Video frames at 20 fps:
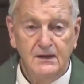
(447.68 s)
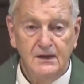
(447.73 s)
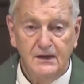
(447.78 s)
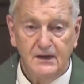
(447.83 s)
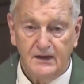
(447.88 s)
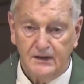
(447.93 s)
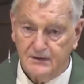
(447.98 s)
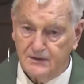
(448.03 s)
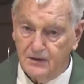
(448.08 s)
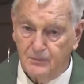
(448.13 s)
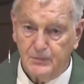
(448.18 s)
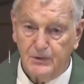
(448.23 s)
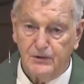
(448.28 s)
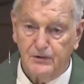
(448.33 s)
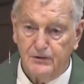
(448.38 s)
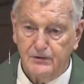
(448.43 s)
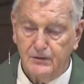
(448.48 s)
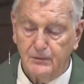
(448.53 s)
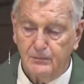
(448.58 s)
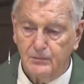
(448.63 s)
at
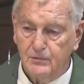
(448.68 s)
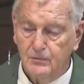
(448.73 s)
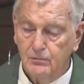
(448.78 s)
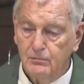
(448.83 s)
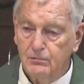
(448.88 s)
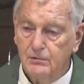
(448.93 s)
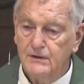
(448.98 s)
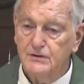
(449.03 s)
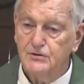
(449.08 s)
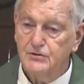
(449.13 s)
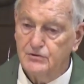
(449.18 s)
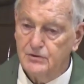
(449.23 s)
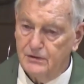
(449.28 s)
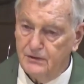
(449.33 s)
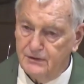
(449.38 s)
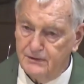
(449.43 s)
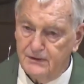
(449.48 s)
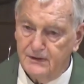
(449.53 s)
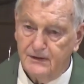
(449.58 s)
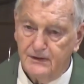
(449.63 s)
Capernaum, which
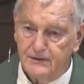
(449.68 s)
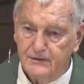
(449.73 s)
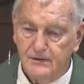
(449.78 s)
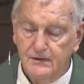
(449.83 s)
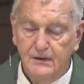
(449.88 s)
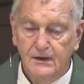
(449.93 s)
indeed